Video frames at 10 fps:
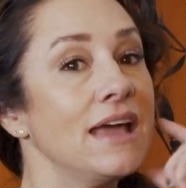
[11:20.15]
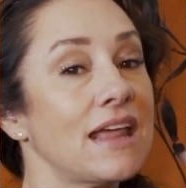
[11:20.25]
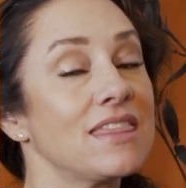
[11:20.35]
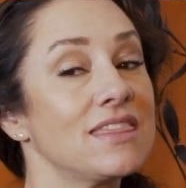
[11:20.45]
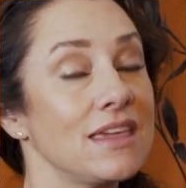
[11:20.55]
And
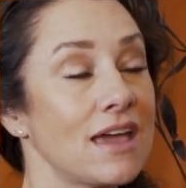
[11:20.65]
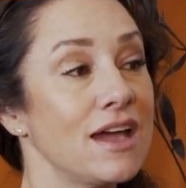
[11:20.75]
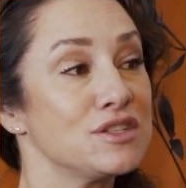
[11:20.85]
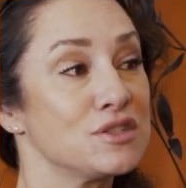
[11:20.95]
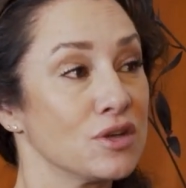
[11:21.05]
I think
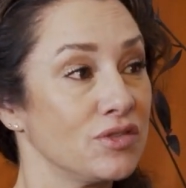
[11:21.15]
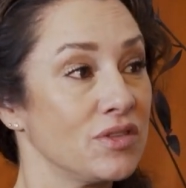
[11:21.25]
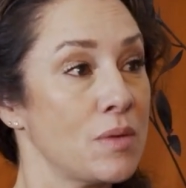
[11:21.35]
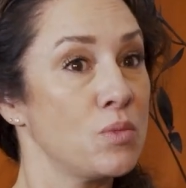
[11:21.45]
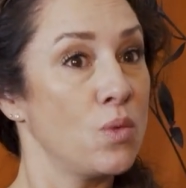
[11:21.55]
that has served
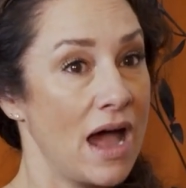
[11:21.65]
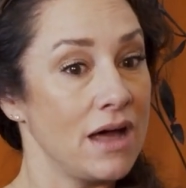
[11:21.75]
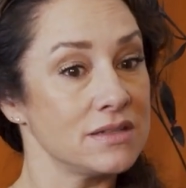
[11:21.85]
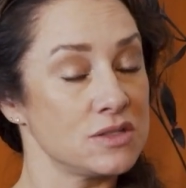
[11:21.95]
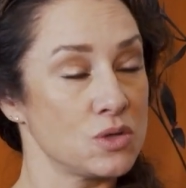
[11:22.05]
them
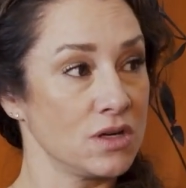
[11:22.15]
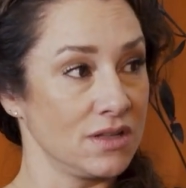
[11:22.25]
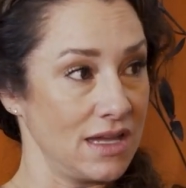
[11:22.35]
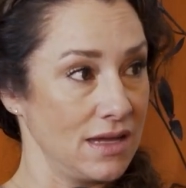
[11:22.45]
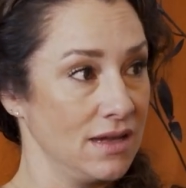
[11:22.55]
well
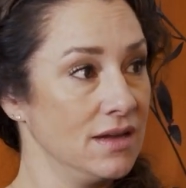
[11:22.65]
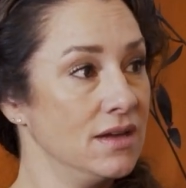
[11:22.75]
historically.